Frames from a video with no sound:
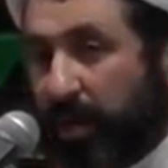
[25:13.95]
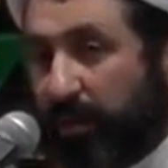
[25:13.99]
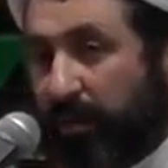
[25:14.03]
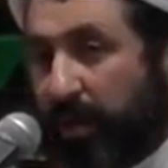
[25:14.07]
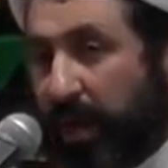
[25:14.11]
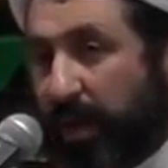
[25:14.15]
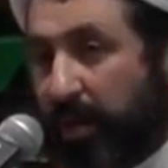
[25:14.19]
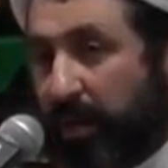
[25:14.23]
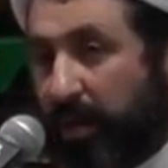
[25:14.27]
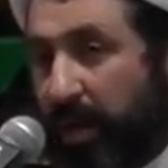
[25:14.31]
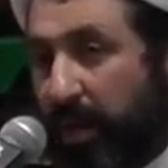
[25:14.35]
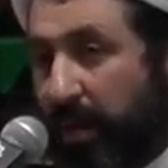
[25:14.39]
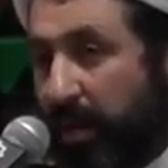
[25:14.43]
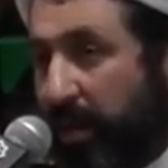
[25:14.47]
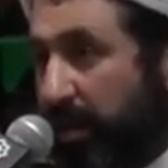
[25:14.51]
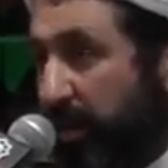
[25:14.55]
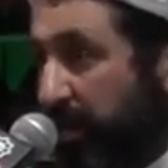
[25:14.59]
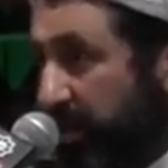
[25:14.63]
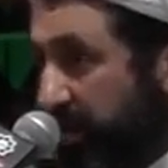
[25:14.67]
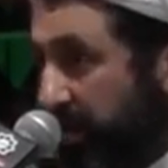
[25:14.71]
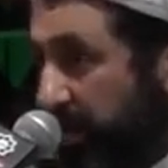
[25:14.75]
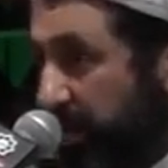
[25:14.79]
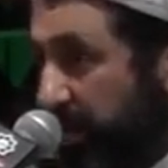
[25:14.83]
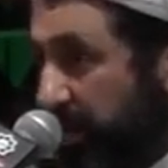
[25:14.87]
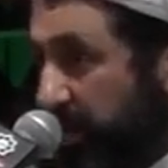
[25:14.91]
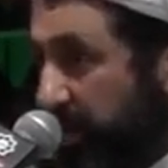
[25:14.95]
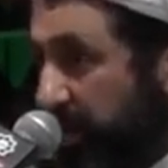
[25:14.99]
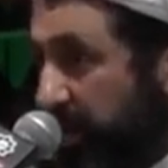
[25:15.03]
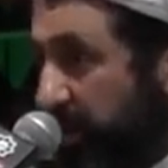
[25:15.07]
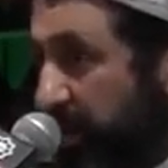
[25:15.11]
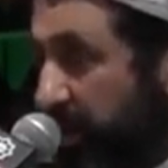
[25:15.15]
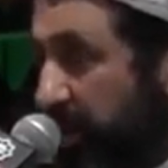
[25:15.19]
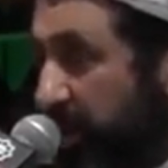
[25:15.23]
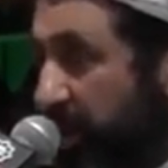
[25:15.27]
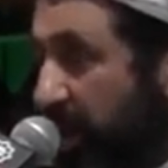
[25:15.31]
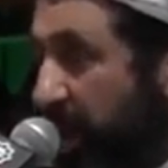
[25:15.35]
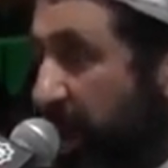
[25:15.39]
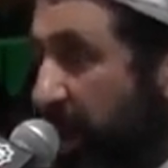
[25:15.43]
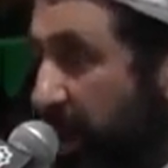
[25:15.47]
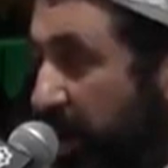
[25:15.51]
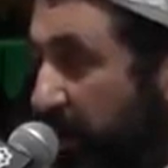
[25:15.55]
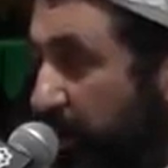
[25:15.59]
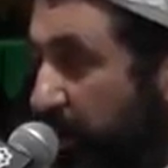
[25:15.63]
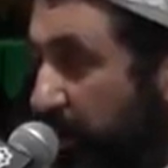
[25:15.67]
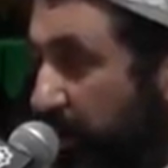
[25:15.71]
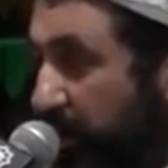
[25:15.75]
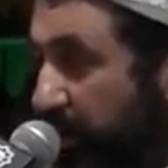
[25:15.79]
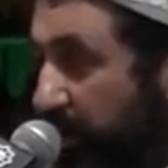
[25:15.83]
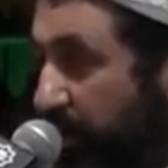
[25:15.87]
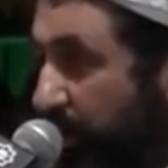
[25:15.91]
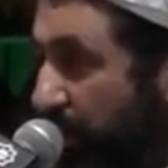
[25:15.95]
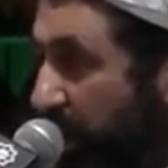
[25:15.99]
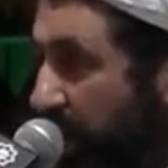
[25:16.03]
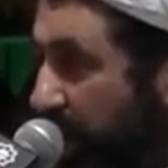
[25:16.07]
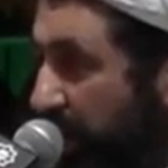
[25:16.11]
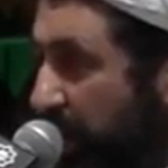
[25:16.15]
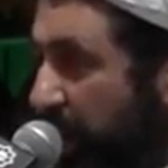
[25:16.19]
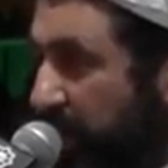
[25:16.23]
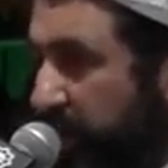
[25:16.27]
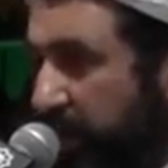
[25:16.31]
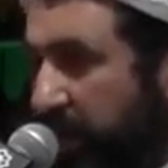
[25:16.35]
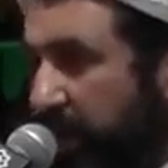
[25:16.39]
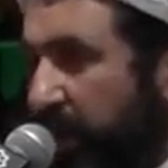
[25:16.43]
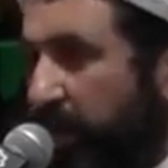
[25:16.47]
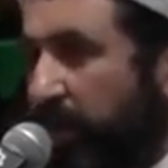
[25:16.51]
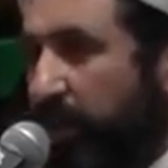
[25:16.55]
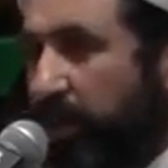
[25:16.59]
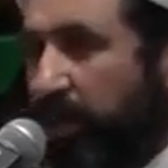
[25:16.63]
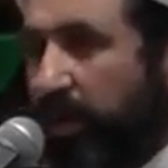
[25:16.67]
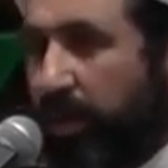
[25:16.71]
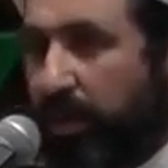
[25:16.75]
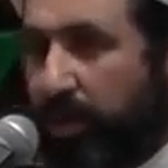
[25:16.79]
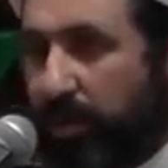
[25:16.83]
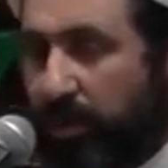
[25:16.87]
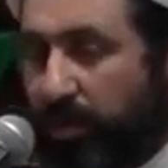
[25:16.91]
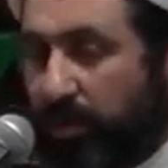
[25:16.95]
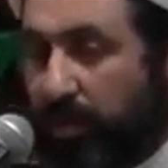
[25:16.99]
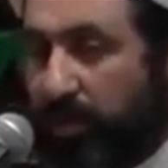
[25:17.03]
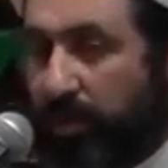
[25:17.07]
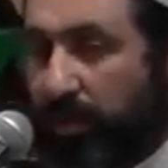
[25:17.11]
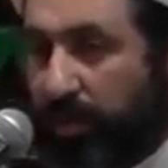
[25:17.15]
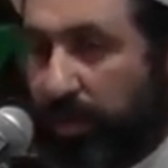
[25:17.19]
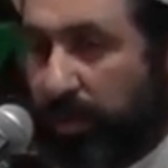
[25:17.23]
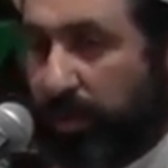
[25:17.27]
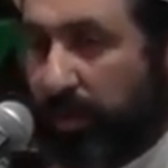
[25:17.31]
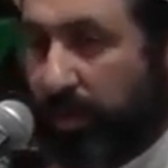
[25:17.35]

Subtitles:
If Allah is a kind, why he's ignoring you?